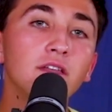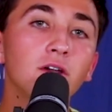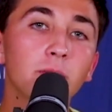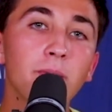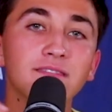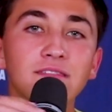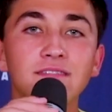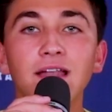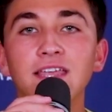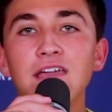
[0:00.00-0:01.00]
New York Mets
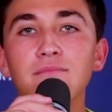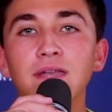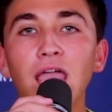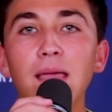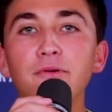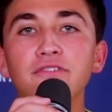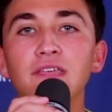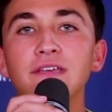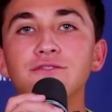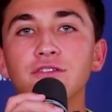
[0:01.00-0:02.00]
decided to give him an
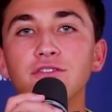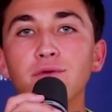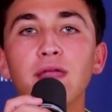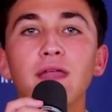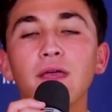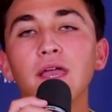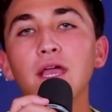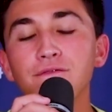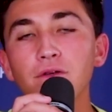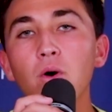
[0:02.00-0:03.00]
8% interest rate
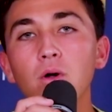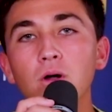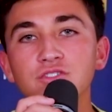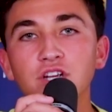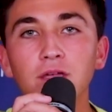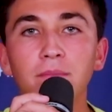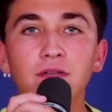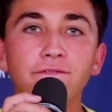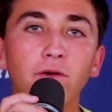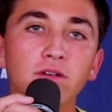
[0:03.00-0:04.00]
if the whole contract could be
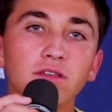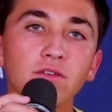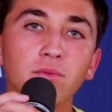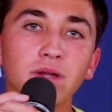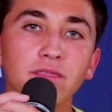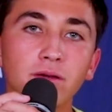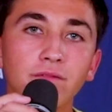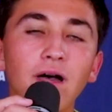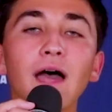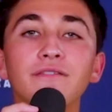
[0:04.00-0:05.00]
deferred until
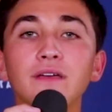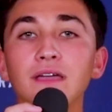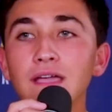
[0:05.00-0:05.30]
2035.